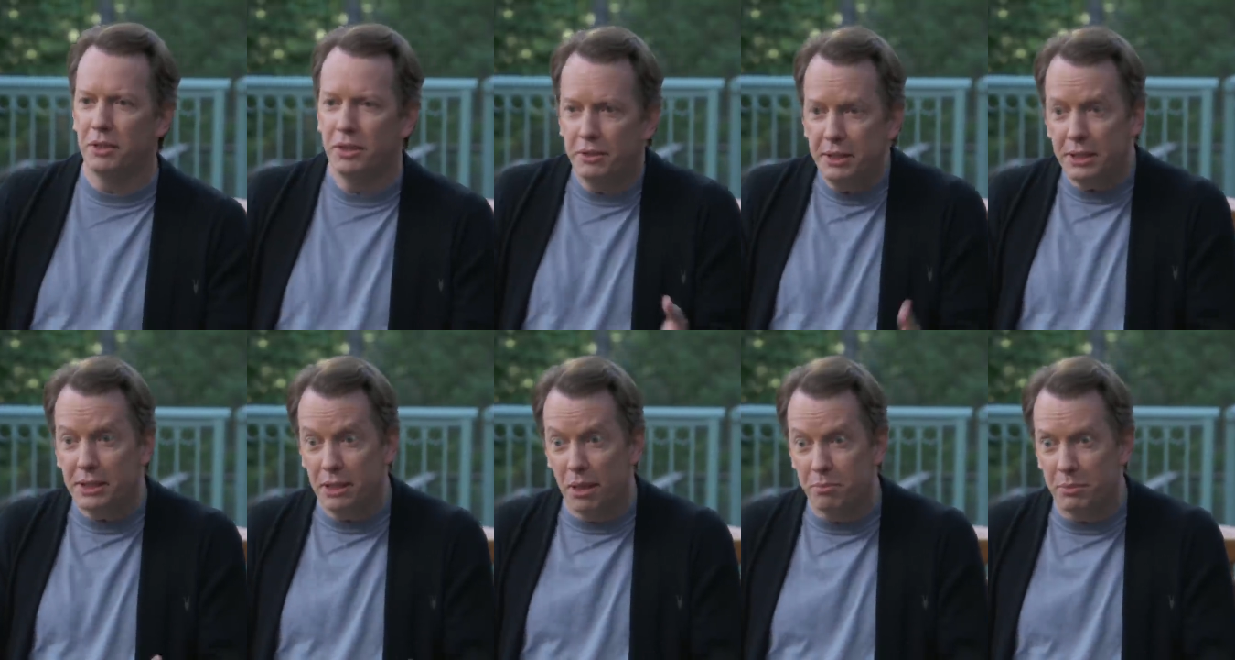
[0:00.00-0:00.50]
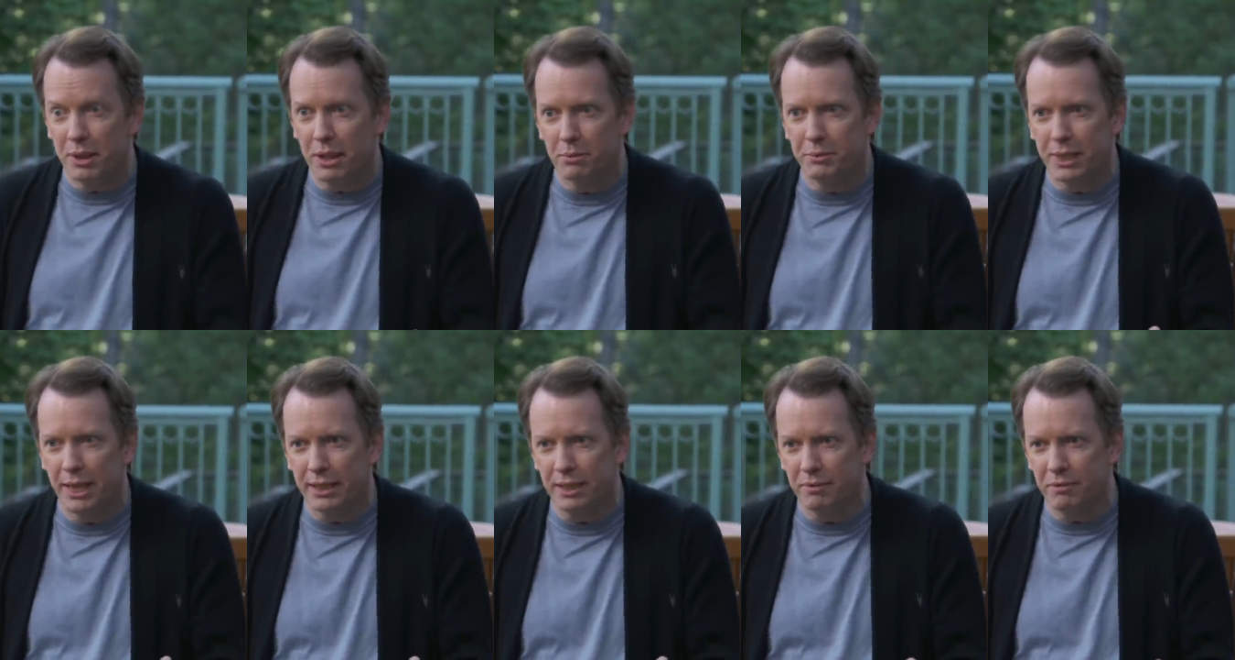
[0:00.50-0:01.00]
There is something
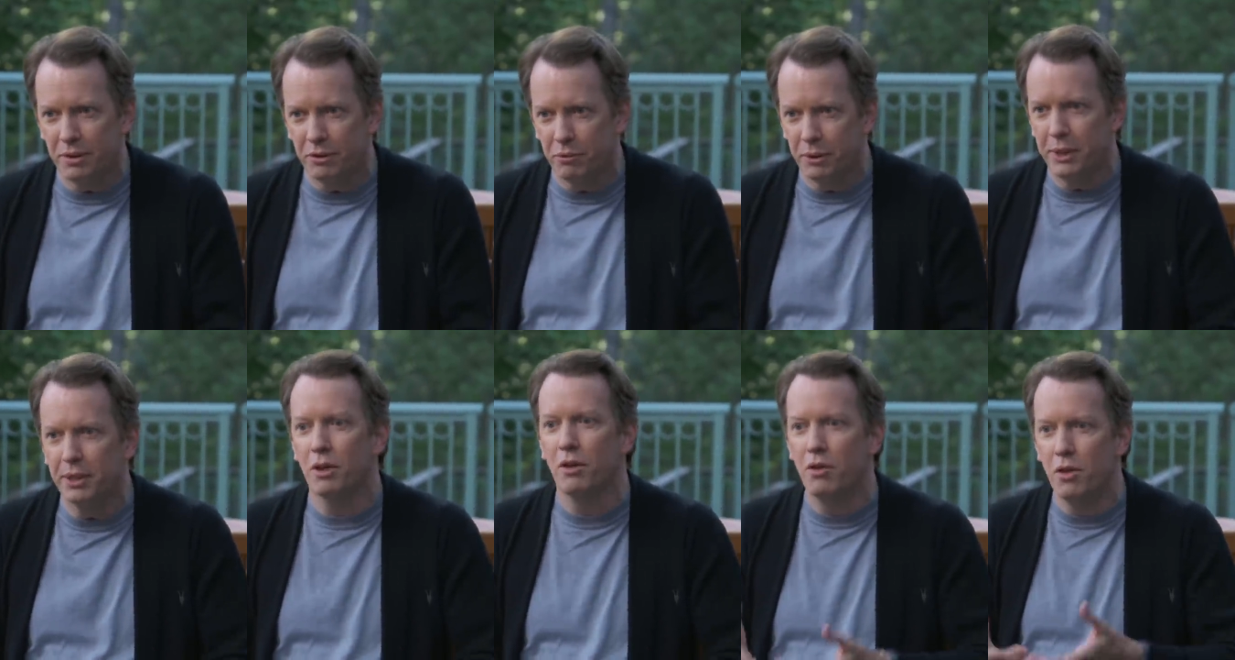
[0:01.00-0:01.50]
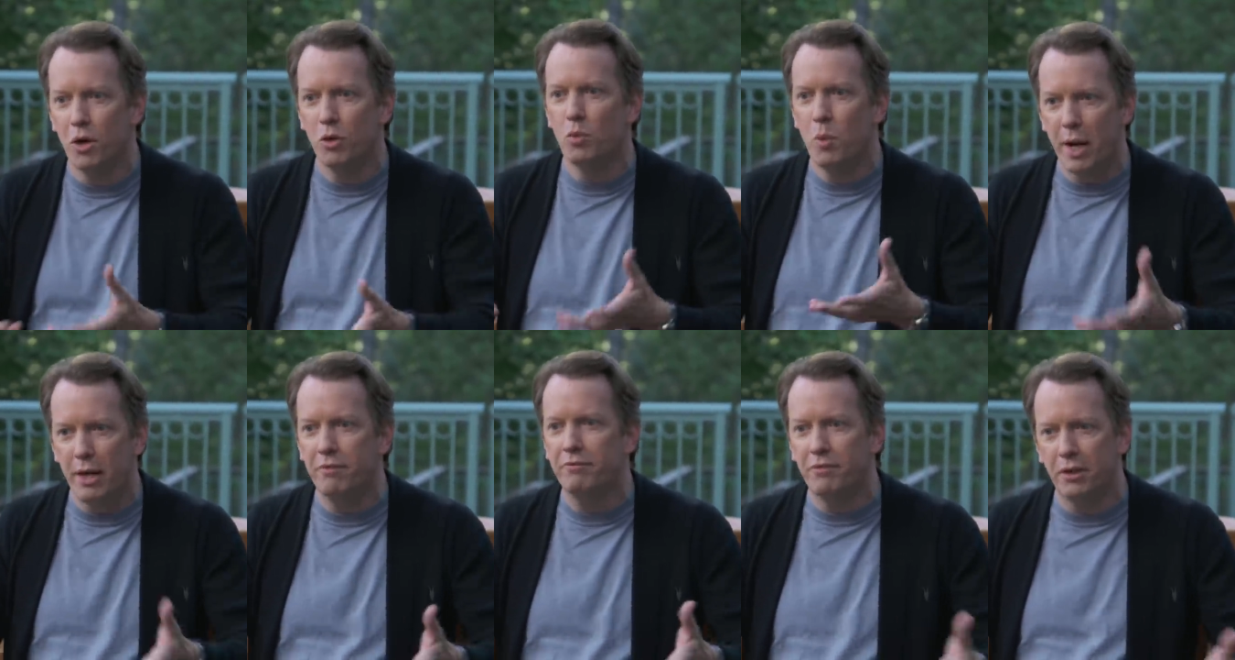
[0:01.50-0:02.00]
objectively real, the
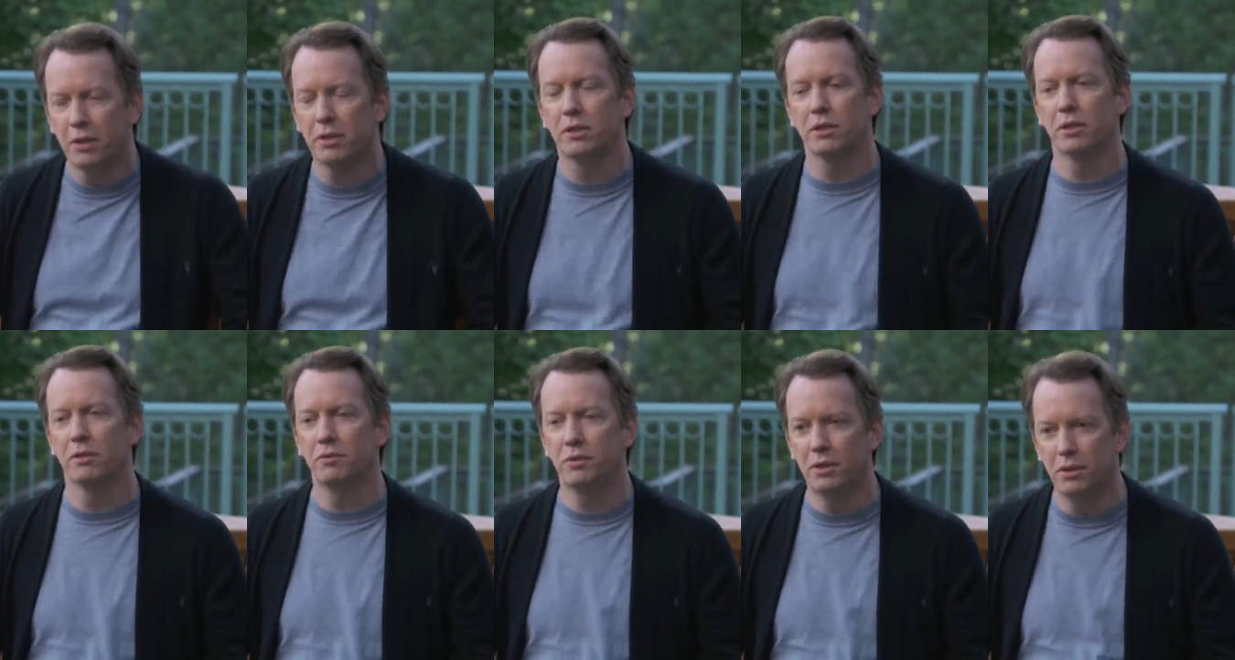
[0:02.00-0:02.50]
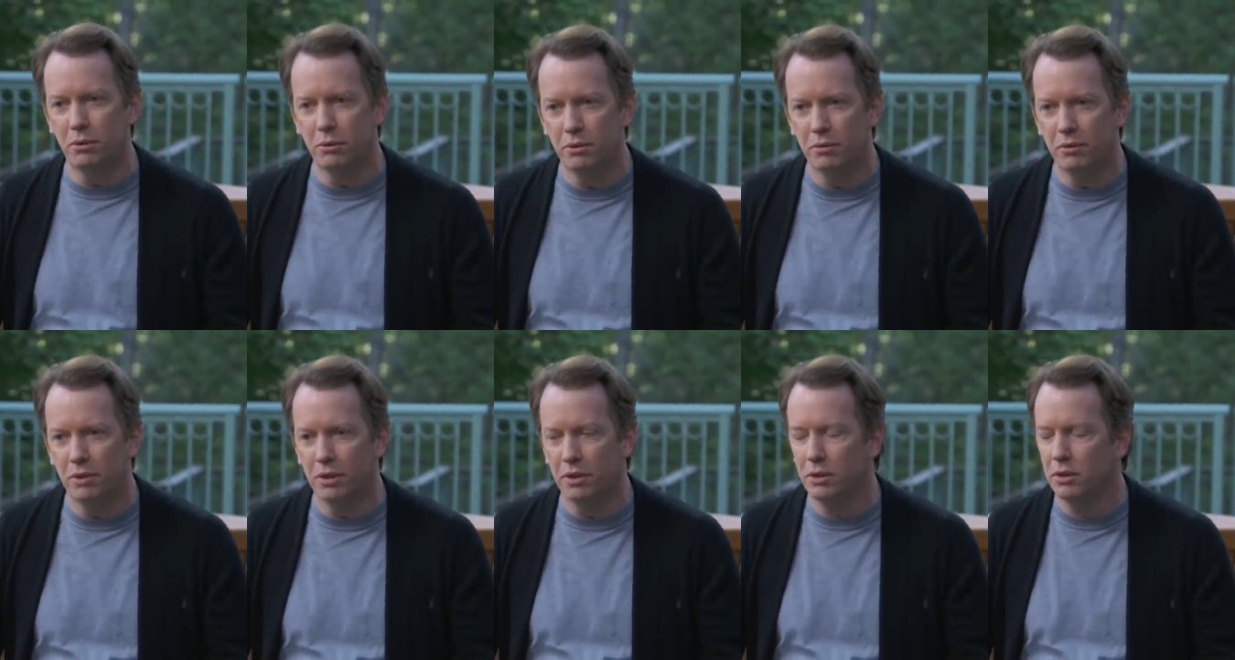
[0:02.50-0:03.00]
wave function of the
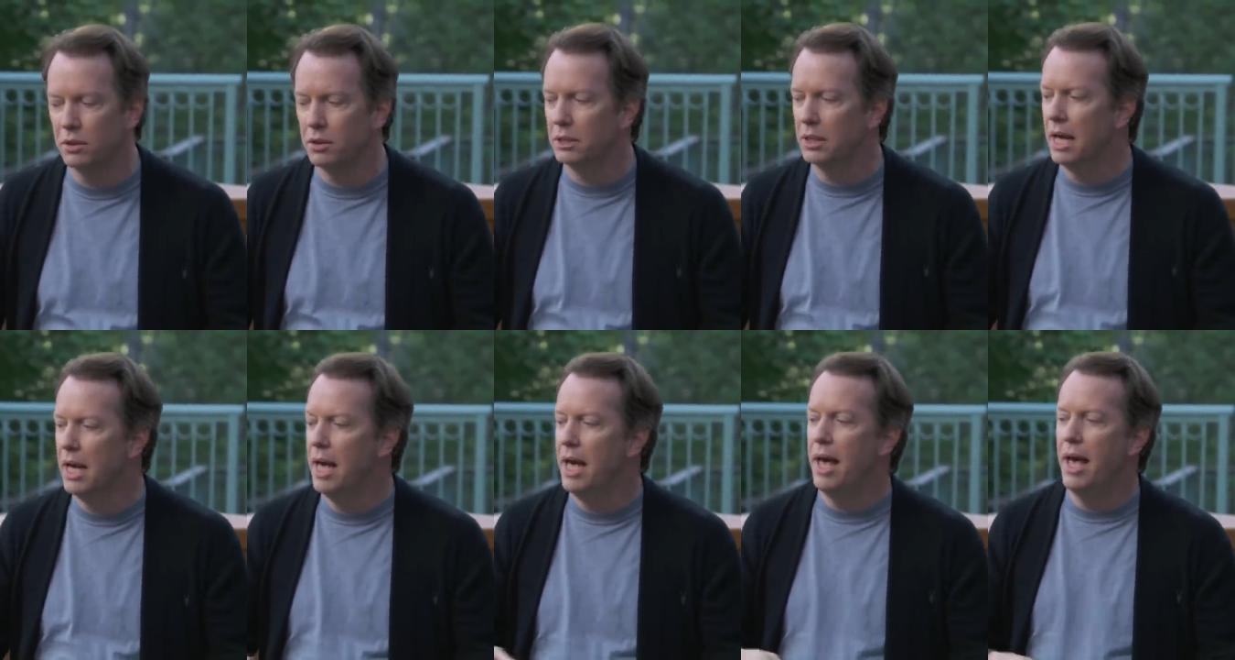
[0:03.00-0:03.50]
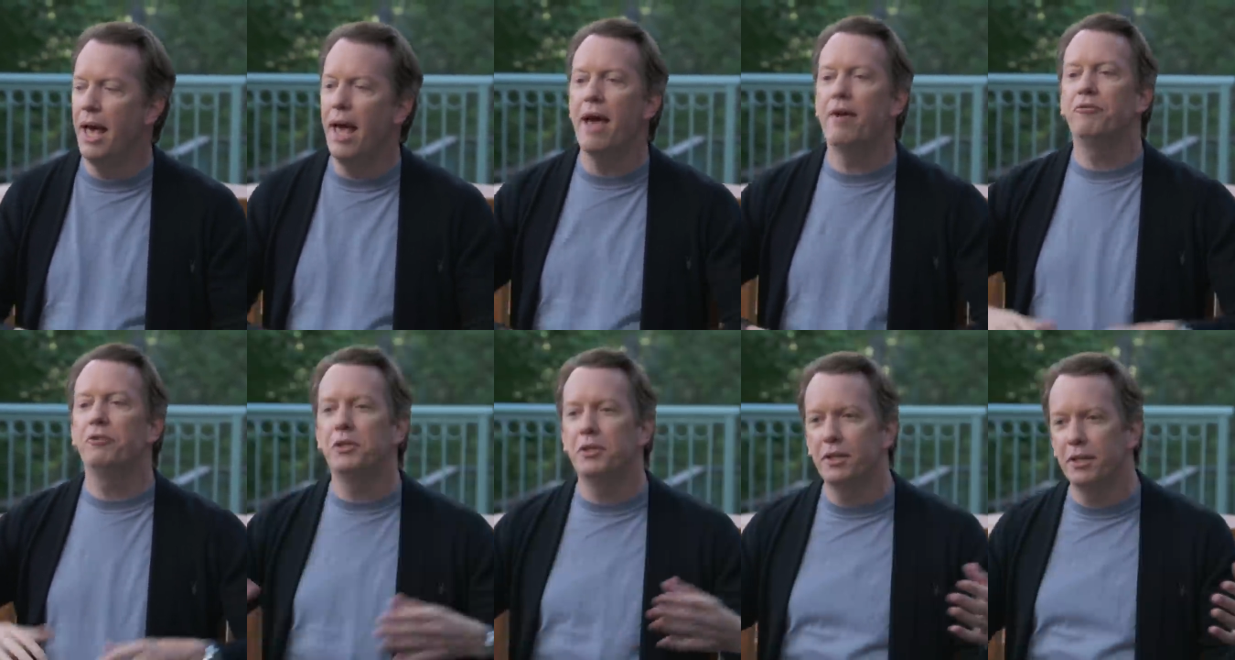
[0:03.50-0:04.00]
universe.
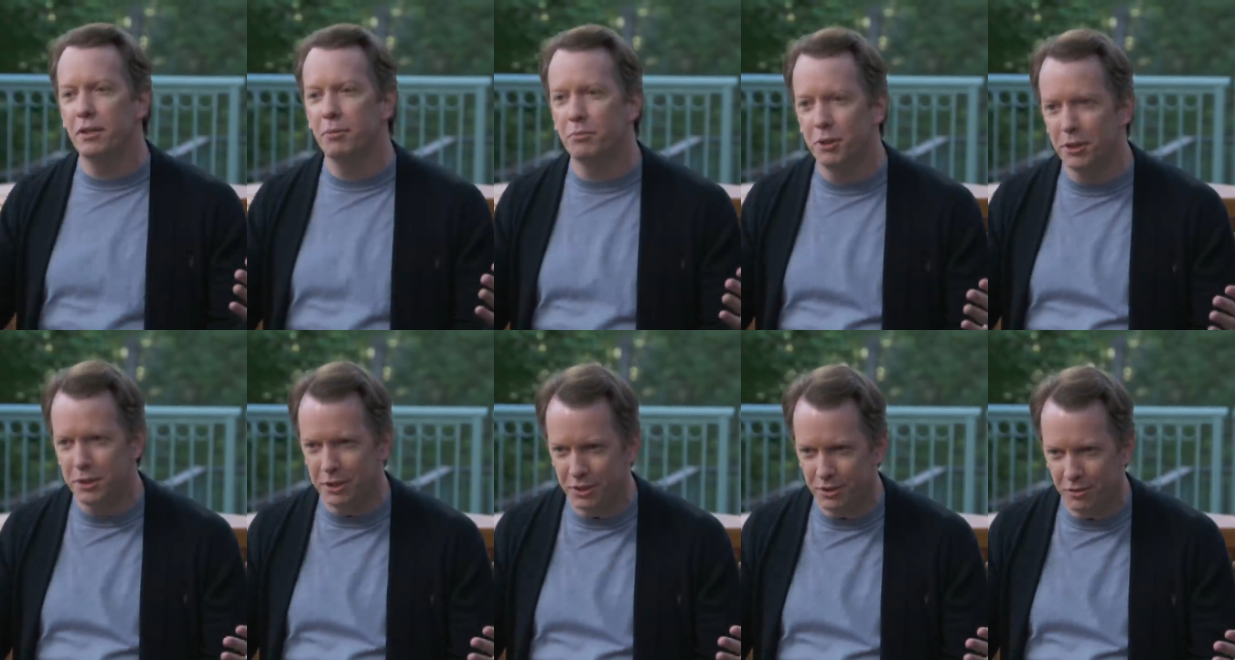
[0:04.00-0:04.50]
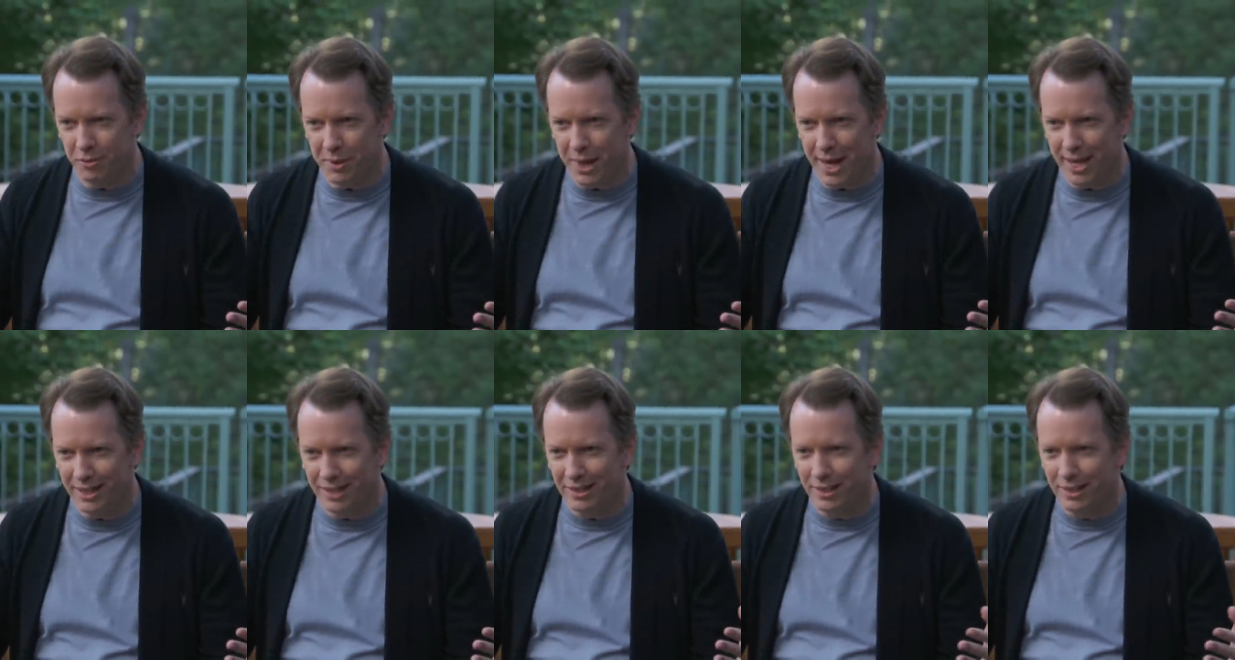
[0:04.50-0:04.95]
Everything emerges from that.